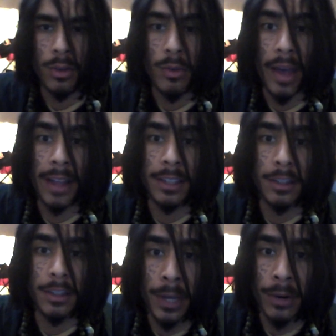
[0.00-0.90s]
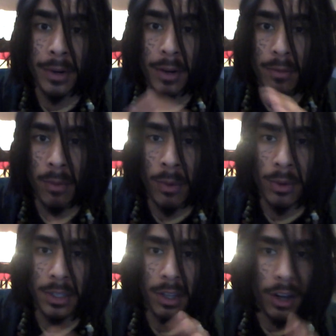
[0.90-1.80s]
you add the Spirit of
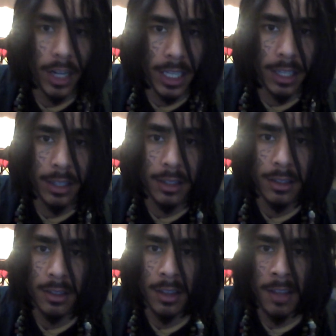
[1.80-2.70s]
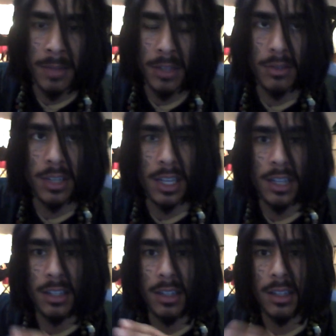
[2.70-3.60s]
War to hockey. That means you
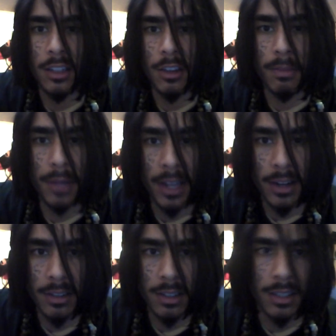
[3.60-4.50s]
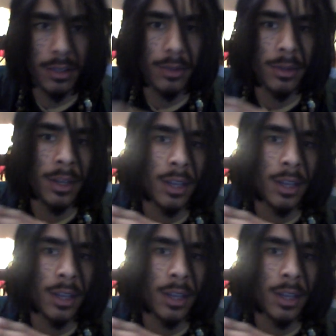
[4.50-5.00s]
teach your players to